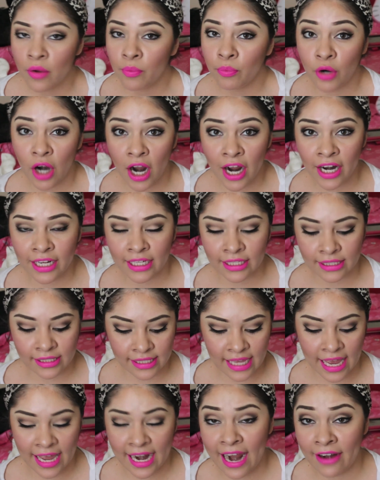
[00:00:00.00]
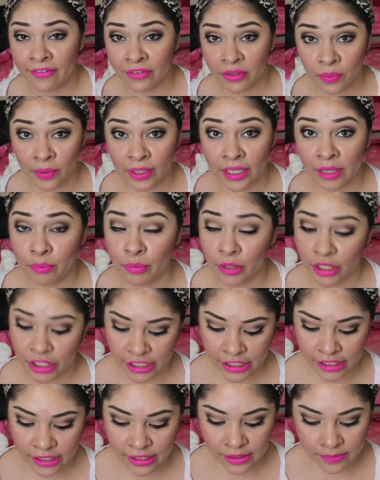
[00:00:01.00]
products that everyone can
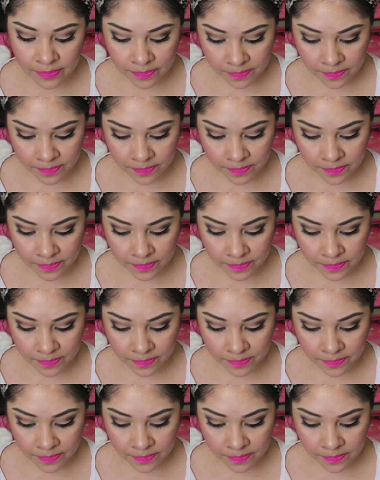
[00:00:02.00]
purchase.